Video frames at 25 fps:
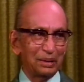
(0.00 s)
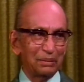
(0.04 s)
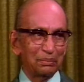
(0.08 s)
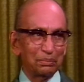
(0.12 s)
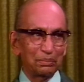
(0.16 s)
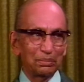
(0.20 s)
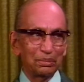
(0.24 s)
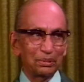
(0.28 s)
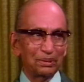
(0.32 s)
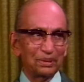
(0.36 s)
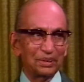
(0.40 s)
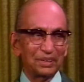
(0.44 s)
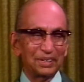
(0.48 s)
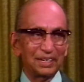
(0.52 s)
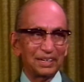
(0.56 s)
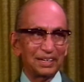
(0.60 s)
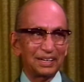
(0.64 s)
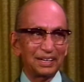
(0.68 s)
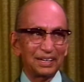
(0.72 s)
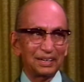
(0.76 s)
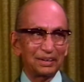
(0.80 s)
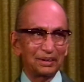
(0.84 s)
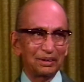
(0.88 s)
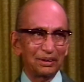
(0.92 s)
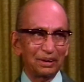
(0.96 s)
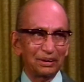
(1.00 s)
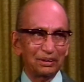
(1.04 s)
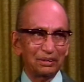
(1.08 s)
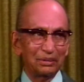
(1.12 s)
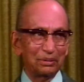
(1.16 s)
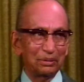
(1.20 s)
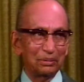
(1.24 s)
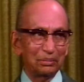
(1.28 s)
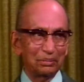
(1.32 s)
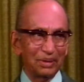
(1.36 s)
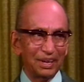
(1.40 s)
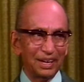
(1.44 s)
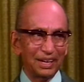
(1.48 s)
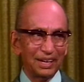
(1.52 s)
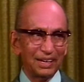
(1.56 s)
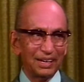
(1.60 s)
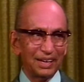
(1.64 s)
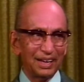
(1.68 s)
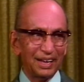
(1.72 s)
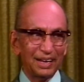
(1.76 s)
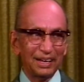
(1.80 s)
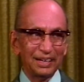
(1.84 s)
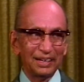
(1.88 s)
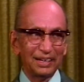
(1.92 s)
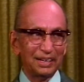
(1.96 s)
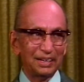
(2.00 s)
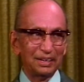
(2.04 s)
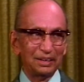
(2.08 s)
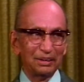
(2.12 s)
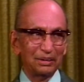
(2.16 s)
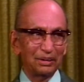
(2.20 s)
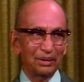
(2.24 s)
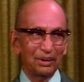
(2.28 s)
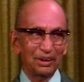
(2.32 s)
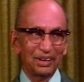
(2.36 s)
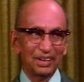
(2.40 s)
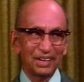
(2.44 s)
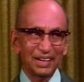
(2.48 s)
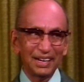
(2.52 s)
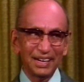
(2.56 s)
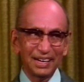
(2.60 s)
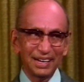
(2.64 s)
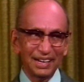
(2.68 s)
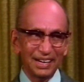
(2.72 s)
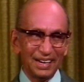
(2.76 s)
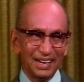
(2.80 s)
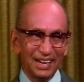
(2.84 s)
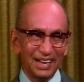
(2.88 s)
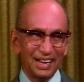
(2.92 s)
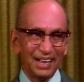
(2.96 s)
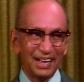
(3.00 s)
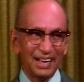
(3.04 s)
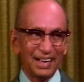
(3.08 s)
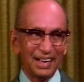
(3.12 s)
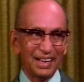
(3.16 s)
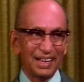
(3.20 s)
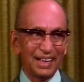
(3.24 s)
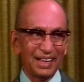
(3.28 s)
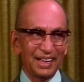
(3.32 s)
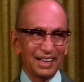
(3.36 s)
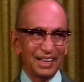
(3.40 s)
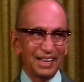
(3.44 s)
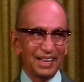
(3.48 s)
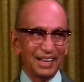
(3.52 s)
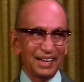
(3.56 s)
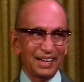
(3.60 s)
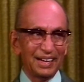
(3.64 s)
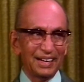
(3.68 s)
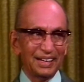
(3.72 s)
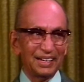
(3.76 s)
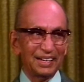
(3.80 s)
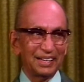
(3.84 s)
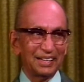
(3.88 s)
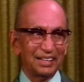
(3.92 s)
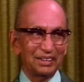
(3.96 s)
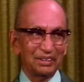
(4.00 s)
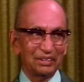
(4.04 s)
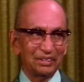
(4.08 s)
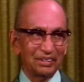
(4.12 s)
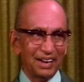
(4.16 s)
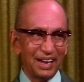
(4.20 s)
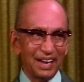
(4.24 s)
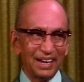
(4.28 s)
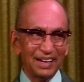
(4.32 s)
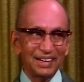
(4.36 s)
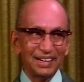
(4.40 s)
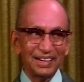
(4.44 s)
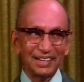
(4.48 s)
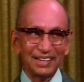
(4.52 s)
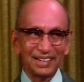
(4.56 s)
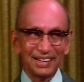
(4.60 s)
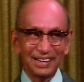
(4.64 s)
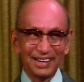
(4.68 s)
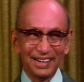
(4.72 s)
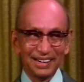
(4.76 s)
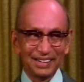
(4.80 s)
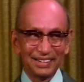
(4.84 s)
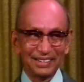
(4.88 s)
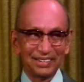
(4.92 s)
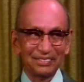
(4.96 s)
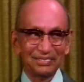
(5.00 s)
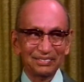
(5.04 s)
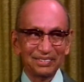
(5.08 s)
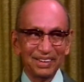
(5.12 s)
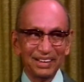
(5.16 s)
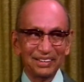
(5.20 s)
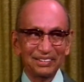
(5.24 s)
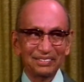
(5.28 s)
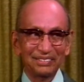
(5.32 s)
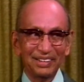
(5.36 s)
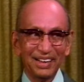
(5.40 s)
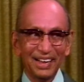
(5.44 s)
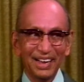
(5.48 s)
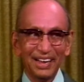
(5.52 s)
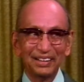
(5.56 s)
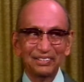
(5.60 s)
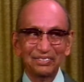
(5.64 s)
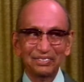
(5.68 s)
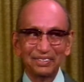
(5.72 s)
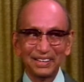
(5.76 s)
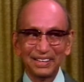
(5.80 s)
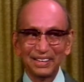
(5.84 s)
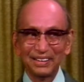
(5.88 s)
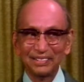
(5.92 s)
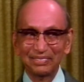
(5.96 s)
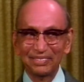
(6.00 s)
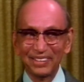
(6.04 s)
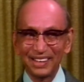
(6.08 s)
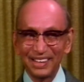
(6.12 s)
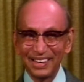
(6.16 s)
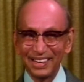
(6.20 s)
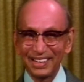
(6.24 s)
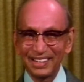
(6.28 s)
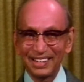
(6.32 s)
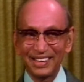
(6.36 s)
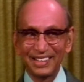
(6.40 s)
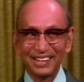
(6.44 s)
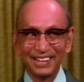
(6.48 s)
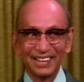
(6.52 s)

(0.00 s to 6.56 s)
Bose, it is not Romania. It is not India. It is the United States. My wife is American.